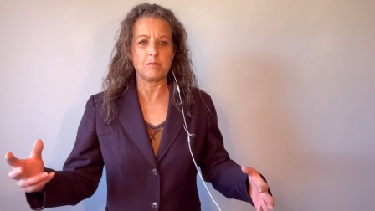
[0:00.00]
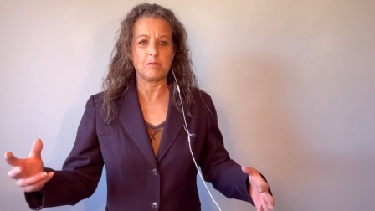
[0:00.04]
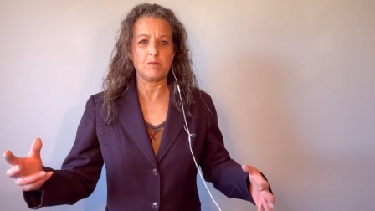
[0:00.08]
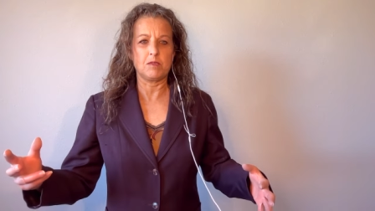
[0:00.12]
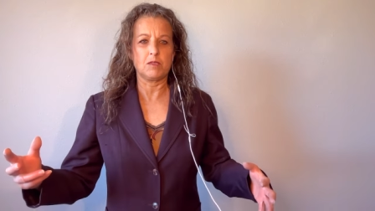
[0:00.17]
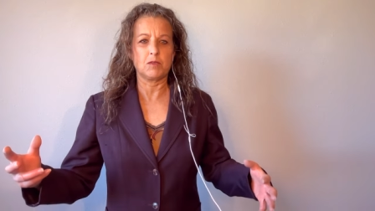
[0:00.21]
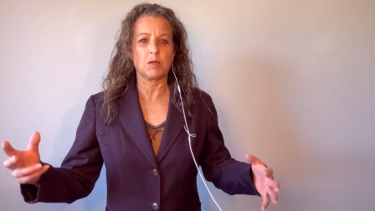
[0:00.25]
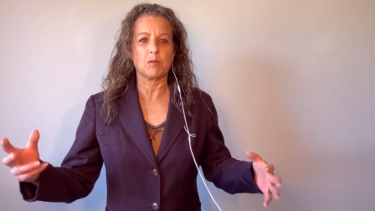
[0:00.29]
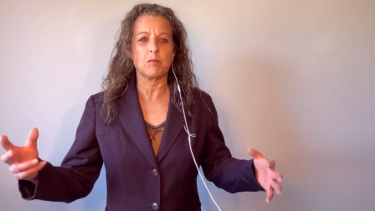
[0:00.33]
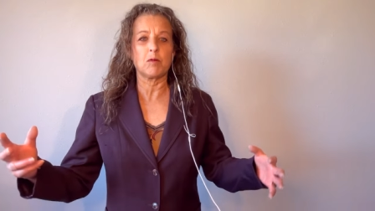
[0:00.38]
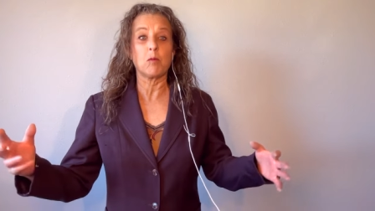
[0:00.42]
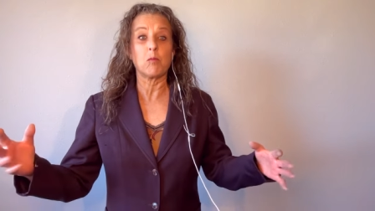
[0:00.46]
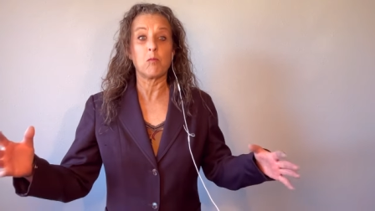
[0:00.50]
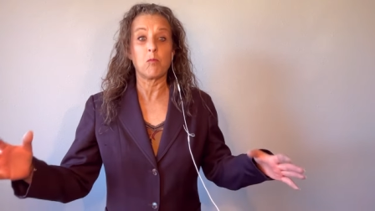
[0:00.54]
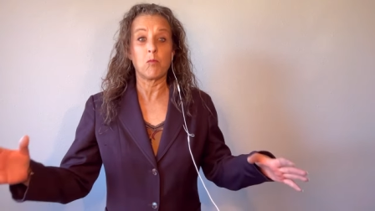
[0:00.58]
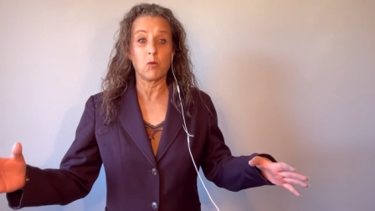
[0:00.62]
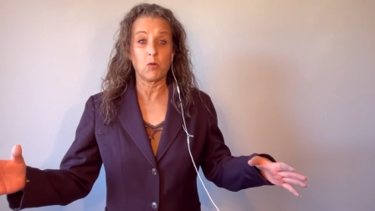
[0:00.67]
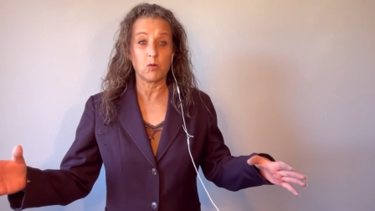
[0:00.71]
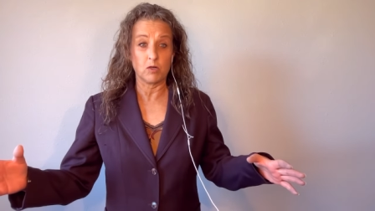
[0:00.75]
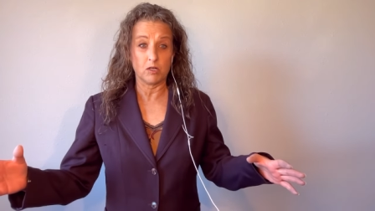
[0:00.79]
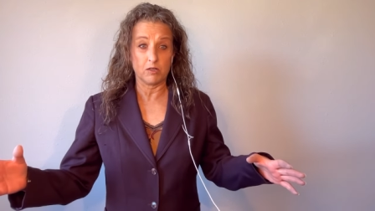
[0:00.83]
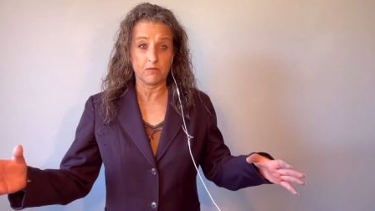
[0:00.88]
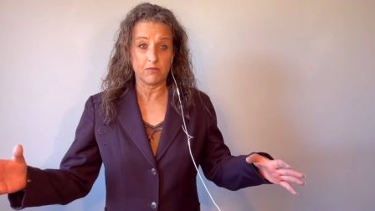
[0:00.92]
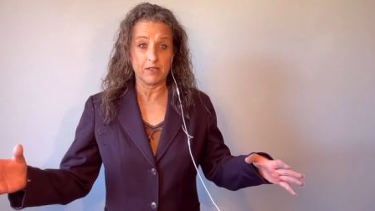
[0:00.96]
little bit
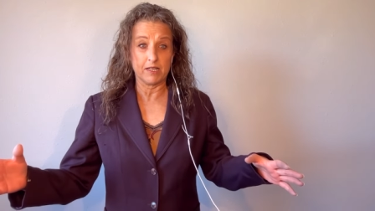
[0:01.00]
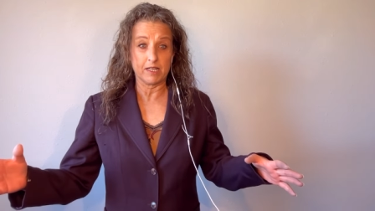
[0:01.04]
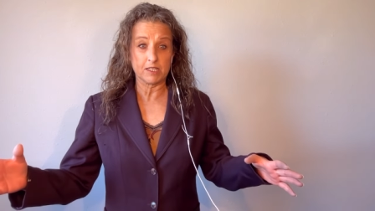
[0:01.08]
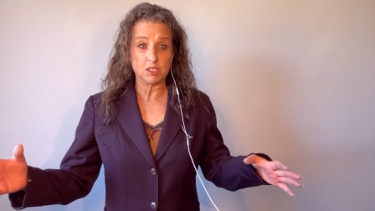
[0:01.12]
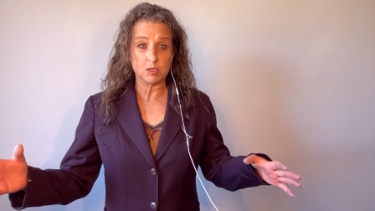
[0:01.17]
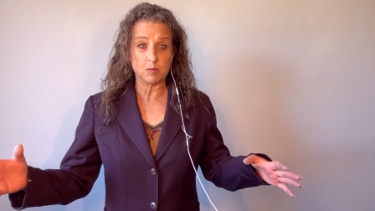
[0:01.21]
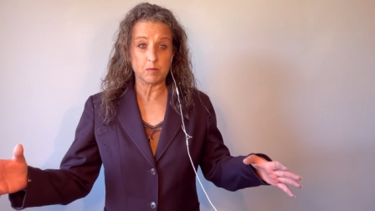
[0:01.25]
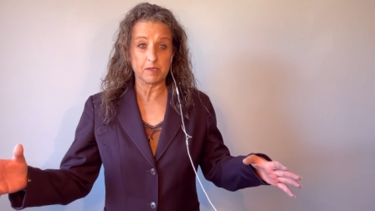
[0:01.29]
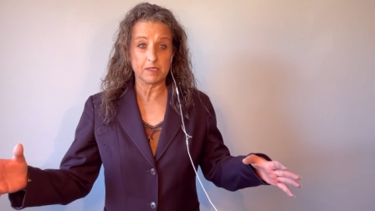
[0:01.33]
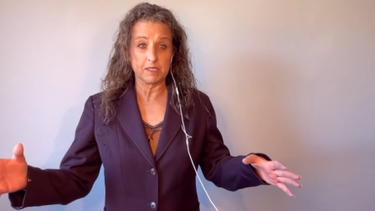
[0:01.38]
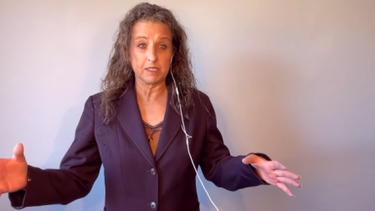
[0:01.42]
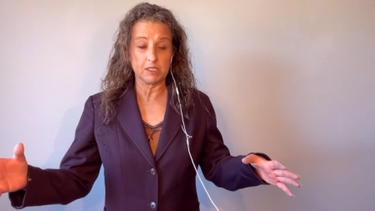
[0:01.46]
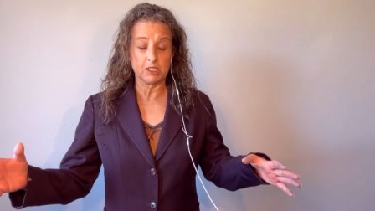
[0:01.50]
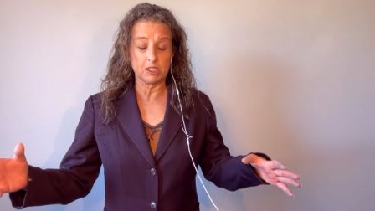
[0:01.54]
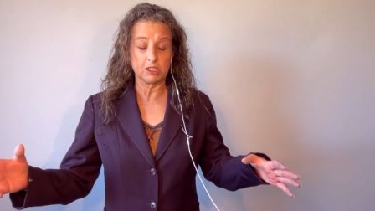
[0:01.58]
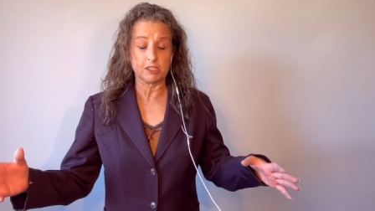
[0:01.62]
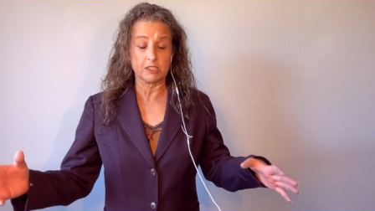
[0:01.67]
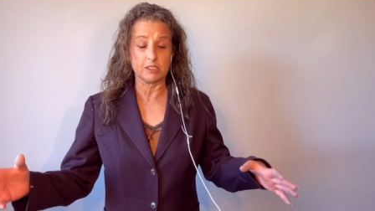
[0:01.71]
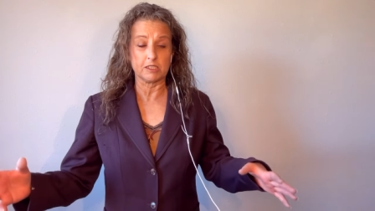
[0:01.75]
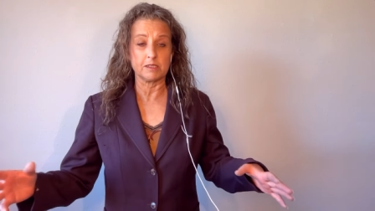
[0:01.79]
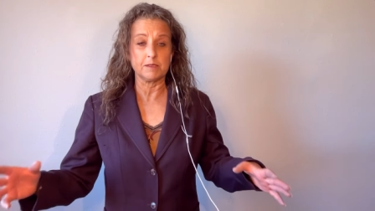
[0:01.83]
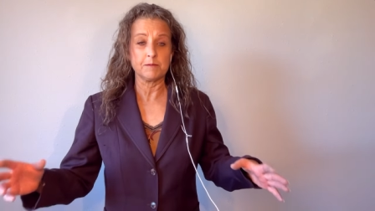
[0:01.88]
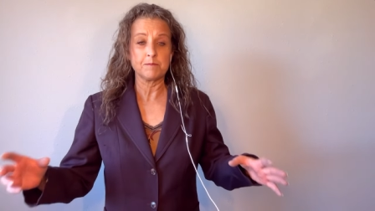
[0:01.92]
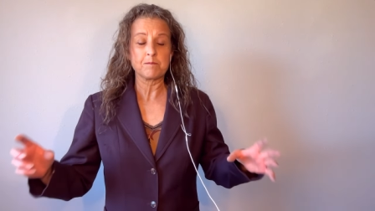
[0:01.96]
more of an
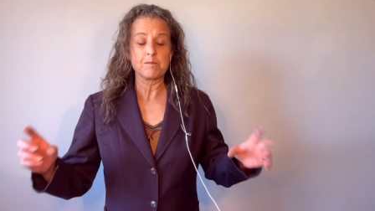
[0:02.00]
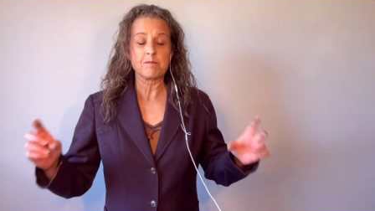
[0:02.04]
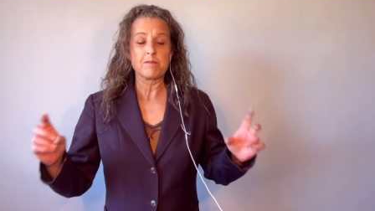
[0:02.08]
explanation,